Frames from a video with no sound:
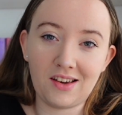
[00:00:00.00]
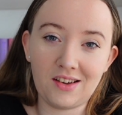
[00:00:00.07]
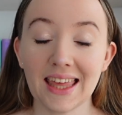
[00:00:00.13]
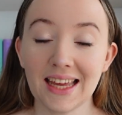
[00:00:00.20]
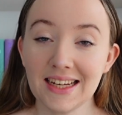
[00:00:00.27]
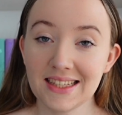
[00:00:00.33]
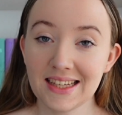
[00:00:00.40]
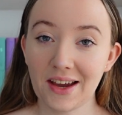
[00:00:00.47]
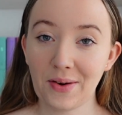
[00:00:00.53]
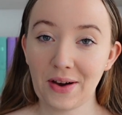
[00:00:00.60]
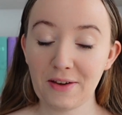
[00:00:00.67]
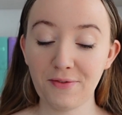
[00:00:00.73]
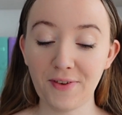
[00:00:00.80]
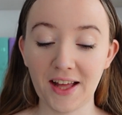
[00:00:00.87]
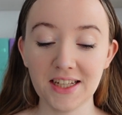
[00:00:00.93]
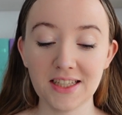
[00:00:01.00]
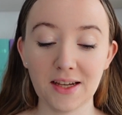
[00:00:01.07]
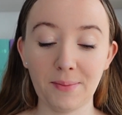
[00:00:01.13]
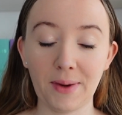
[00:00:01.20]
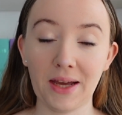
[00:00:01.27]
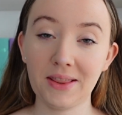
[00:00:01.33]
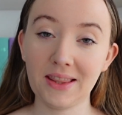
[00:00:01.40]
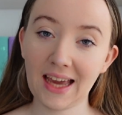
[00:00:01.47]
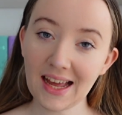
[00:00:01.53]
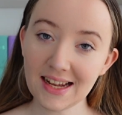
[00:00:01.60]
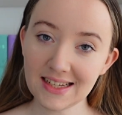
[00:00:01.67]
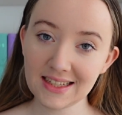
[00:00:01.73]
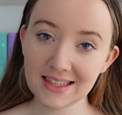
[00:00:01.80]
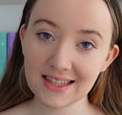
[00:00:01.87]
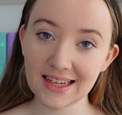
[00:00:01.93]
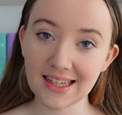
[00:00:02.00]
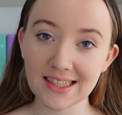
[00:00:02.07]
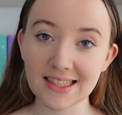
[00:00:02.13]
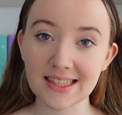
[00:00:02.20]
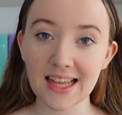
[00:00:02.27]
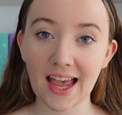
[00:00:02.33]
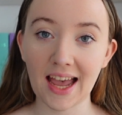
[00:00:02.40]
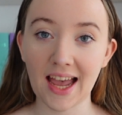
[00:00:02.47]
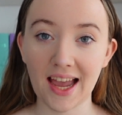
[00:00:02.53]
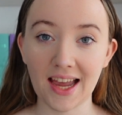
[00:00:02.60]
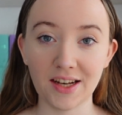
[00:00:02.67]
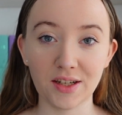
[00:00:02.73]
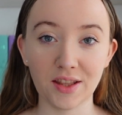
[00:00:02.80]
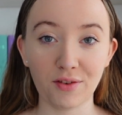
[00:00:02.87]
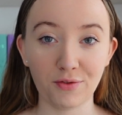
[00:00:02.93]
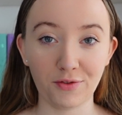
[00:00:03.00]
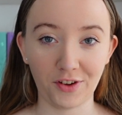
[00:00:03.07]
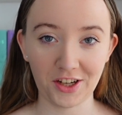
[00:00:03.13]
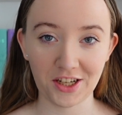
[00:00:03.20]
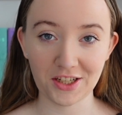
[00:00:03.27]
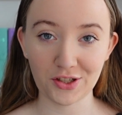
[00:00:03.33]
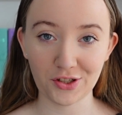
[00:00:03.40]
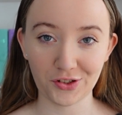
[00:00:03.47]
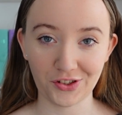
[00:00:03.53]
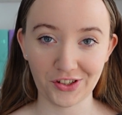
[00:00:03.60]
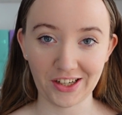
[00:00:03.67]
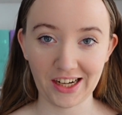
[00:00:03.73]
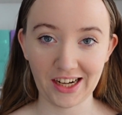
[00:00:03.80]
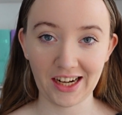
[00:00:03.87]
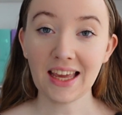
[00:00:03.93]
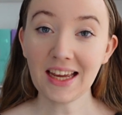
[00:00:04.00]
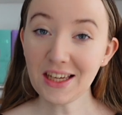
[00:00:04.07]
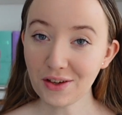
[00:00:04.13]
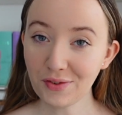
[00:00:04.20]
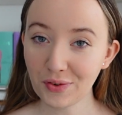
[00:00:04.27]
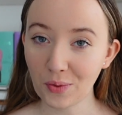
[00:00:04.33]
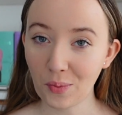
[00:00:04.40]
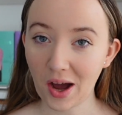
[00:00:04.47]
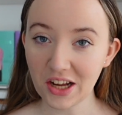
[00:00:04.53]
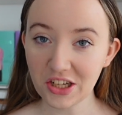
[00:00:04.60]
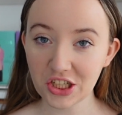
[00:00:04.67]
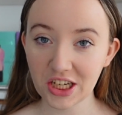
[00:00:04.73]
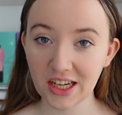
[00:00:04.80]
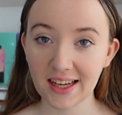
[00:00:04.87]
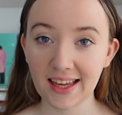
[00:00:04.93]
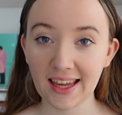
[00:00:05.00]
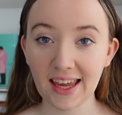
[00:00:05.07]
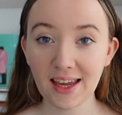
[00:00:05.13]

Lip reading: That is how I felt about the Atlas 6 and Funny Story. Thank you for watching.